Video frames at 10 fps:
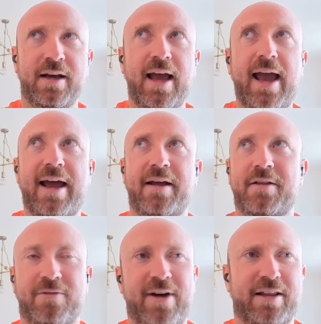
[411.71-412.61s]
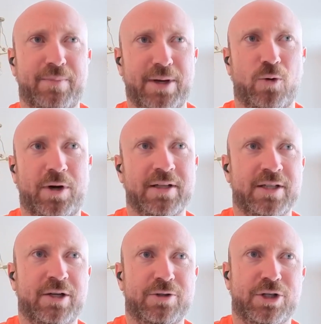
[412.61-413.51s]
And the fact that Bitcoin
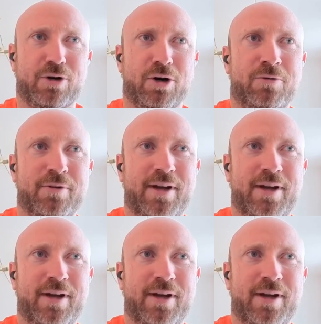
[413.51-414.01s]
continued to grow